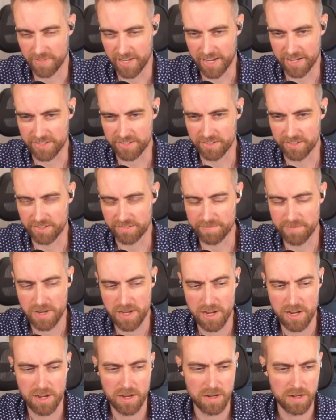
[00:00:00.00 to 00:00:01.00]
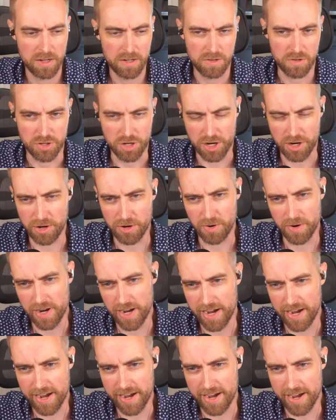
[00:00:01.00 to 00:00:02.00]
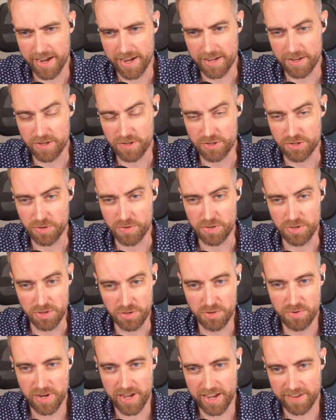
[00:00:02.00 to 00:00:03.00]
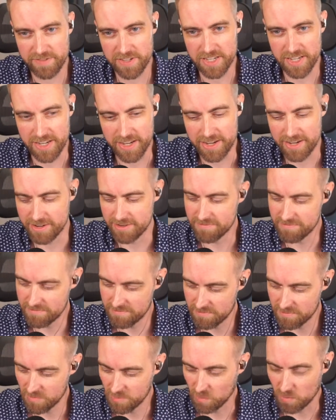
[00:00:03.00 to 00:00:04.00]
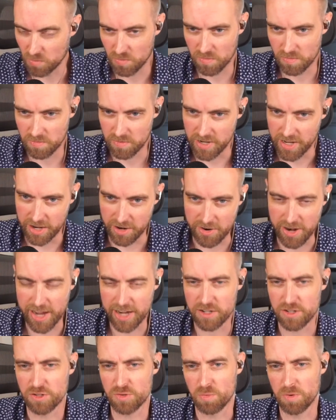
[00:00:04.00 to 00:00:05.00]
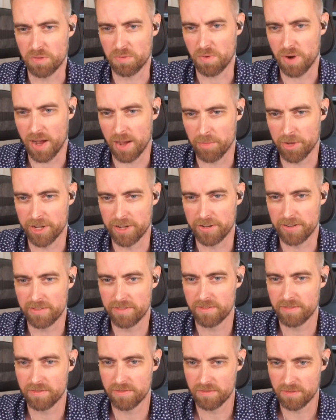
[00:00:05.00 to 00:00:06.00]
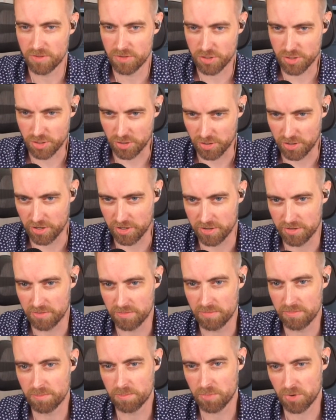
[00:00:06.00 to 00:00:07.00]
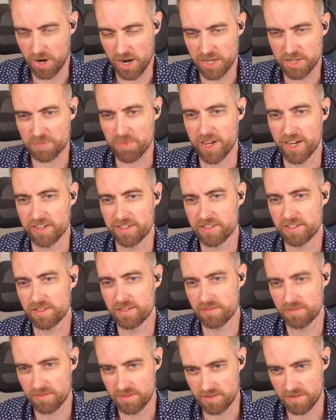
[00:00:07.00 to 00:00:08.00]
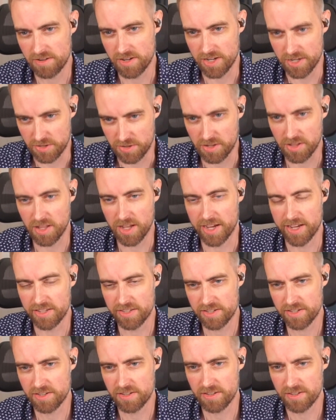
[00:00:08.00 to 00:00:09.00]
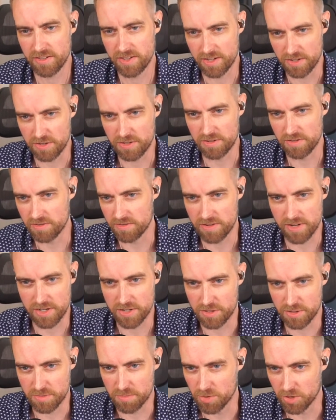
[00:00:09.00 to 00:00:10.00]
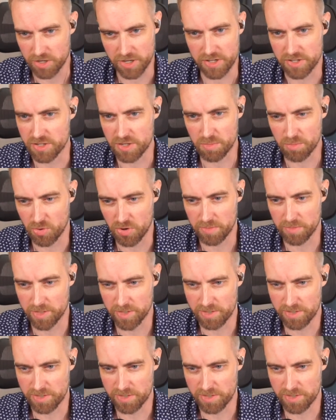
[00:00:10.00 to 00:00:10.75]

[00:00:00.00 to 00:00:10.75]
Excellent. Joe, so you have seen interactions with Robin turn prospects into clients, into bookings and appointments.